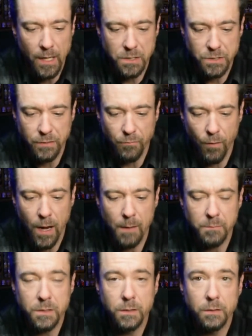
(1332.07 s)
I actually
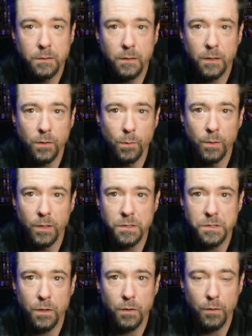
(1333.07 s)
wrapped a little bit
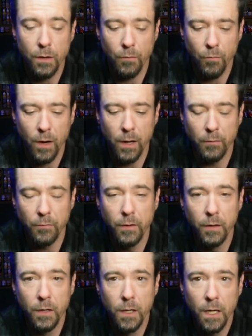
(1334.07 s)
of solder
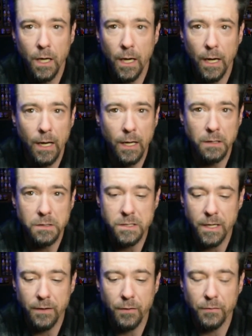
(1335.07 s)
around
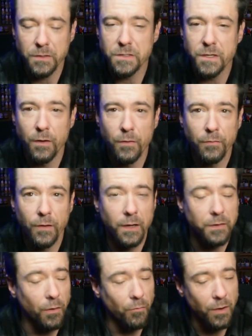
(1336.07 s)
and set it on the stove.
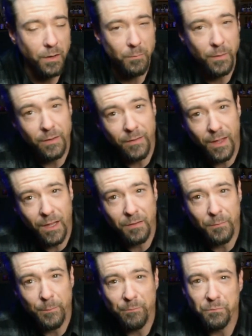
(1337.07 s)
I don't recommend
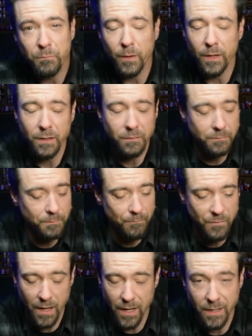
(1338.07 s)
that, but
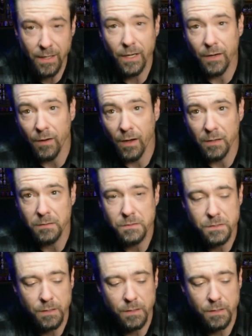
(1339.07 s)
I had to get it done,